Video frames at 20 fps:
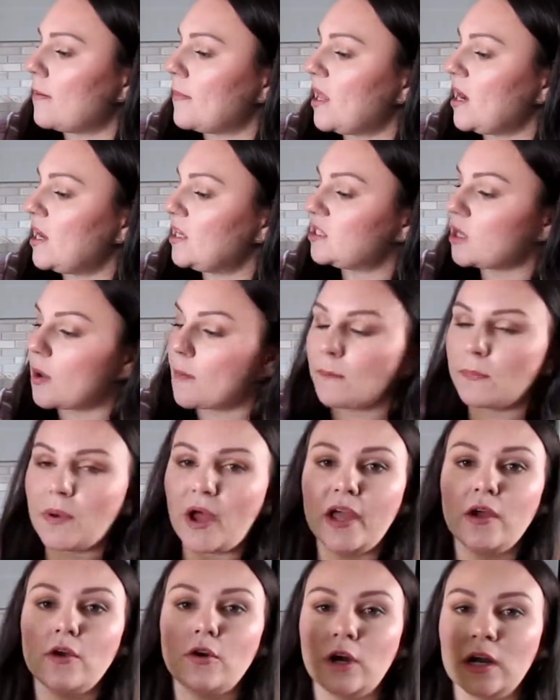And it's
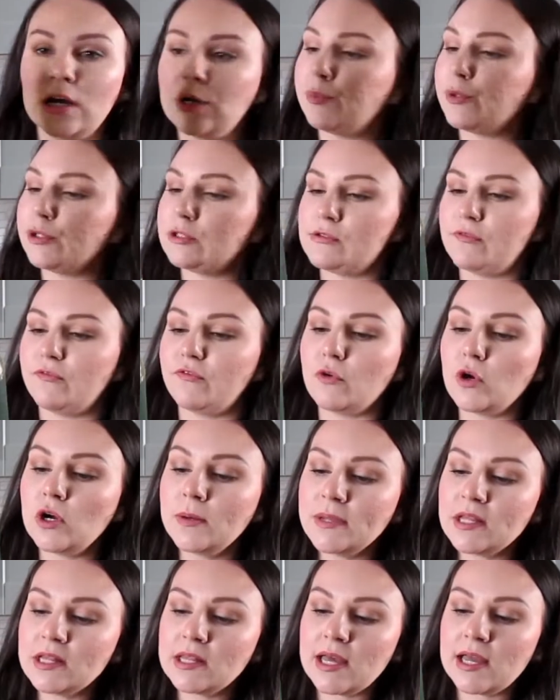biodegradable
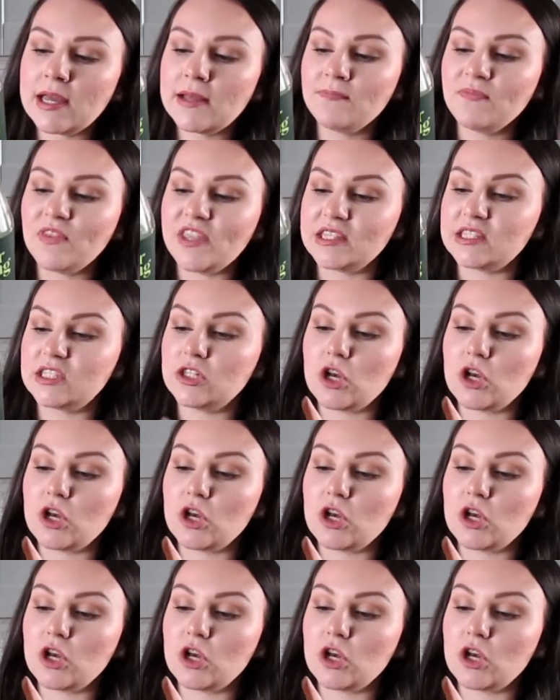formula.